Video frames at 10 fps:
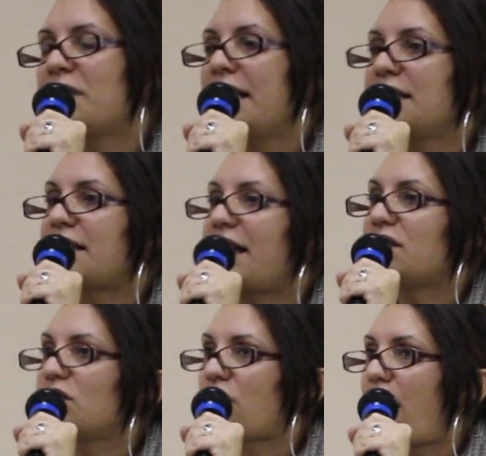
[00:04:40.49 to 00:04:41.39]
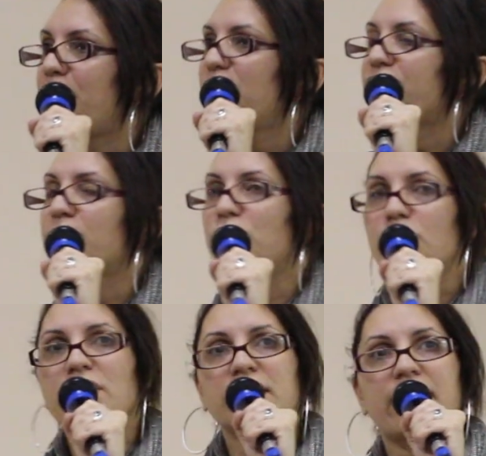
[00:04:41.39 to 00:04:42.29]
place that stop you from
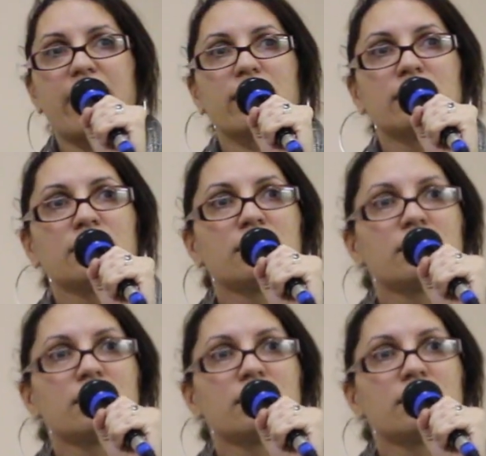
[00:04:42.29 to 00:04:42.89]
doing that,